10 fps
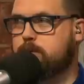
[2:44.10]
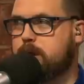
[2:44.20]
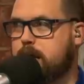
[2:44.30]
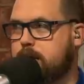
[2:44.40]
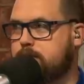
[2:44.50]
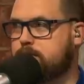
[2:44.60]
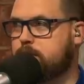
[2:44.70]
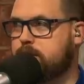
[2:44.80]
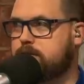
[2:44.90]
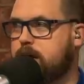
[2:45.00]
negative, so he
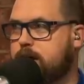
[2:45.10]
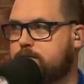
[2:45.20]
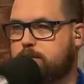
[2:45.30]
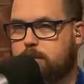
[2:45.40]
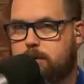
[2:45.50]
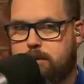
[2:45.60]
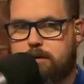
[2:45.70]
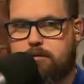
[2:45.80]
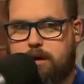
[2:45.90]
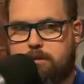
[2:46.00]
does not have
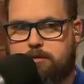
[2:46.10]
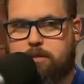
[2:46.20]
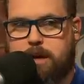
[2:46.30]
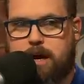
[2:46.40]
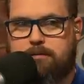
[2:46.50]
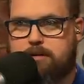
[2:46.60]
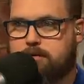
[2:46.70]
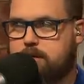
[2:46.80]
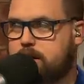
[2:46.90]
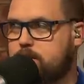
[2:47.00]
broken ribs, but
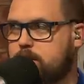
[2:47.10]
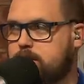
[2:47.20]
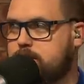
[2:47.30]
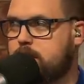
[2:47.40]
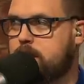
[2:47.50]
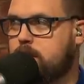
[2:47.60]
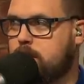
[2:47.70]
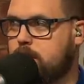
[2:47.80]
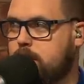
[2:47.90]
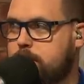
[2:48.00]
obviously he was
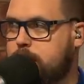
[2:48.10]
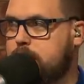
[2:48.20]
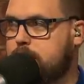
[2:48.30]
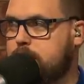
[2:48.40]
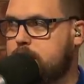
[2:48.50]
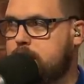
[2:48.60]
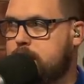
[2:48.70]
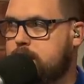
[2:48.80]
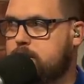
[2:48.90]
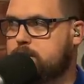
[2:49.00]
hurt. I mean, he, yeah. He,
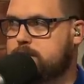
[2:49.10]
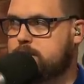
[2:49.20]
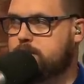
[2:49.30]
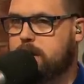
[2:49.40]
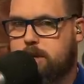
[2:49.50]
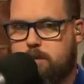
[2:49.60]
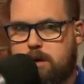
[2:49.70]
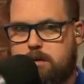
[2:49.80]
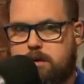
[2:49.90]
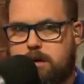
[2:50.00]
there was the play
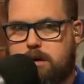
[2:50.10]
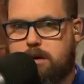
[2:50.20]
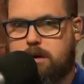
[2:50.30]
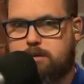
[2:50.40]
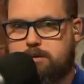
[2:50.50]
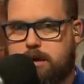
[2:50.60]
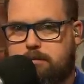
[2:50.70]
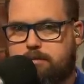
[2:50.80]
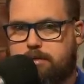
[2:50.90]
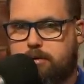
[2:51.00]
where you know it was
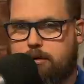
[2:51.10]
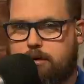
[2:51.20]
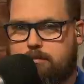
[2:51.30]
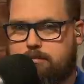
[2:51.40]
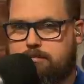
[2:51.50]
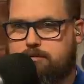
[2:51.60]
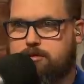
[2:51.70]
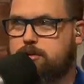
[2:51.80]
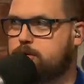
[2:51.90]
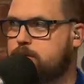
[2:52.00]
like third and
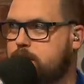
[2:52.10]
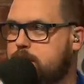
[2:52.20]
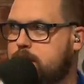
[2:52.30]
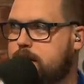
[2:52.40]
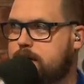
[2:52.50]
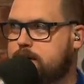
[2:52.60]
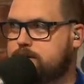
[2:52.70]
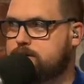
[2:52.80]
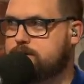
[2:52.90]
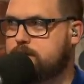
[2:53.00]
two and he could
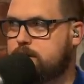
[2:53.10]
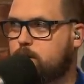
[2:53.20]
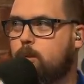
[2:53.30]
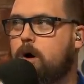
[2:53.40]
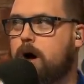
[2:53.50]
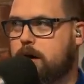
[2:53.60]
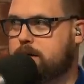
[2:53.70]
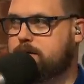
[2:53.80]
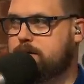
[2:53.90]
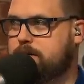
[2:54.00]
just
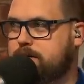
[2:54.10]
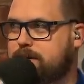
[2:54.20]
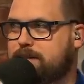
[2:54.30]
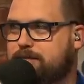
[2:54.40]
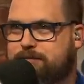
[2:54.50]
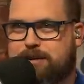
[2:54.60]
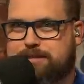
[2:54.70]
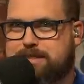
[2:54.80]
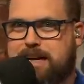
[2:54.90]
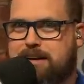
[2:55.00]
walk to the
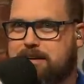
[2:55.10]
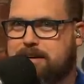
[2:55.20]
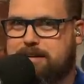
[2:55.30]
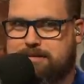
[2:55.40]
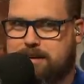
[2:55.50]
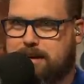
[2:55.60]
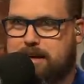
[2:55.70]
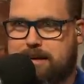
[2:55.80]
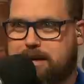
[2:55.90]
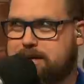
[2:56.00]
first down, and he's like, I
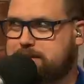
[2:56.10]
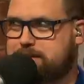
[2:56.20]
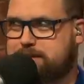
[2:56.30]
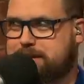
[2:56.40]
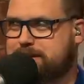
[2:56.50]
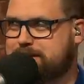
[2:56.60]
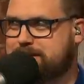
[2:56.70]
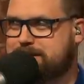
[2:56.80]
can't do yeah, this.